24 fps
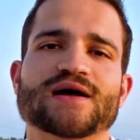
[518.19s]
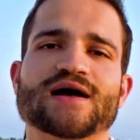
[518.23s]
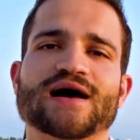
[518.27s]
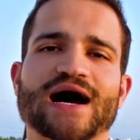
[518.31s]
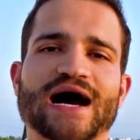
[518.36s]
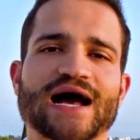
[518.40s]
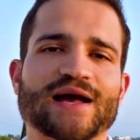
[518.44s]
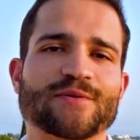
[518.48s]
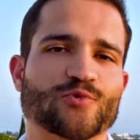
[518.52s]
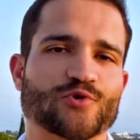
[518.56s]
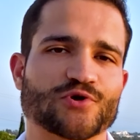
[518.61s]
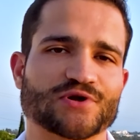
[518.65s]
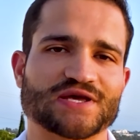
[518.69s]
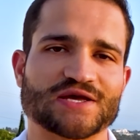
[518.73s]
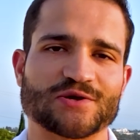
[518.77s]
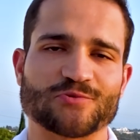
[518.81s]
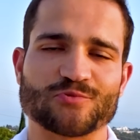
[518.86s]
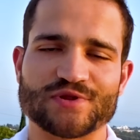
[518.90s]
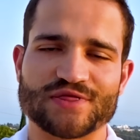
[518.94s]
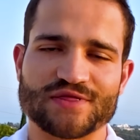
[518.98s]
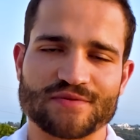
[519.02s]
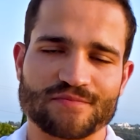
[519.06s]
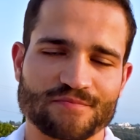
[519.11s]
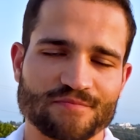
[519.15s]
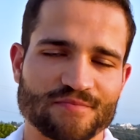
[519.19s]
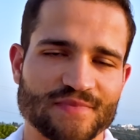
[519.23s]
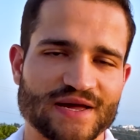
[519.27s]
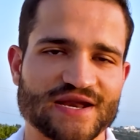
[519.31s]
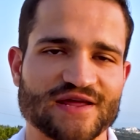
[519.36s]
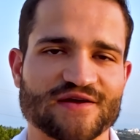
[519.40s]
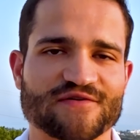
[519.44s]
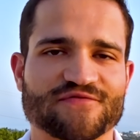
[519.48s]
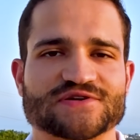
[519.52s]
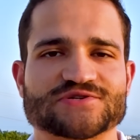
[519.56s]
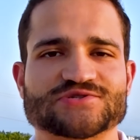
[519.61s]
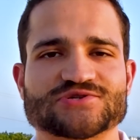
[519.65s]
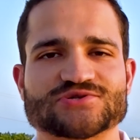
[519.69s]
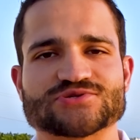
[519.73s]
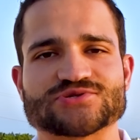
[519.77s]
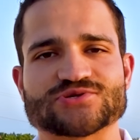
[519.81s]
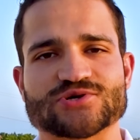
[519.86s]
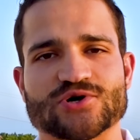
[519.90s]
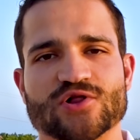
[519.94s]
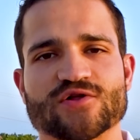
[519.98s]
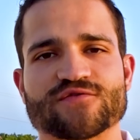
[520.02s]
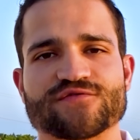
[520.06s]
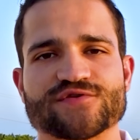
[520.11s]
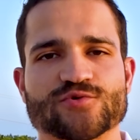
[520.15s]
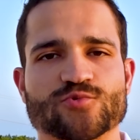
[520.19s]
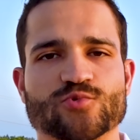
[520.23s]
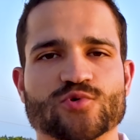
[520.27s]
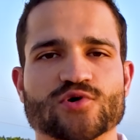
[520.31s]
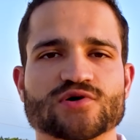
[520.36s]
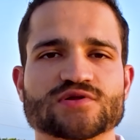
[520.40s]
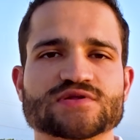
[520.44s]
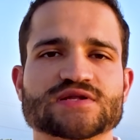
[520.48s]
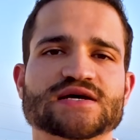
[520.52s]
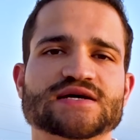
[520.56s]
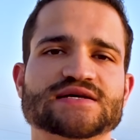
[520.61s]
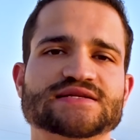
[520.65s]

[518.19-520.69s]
I'm working with many officials all over the world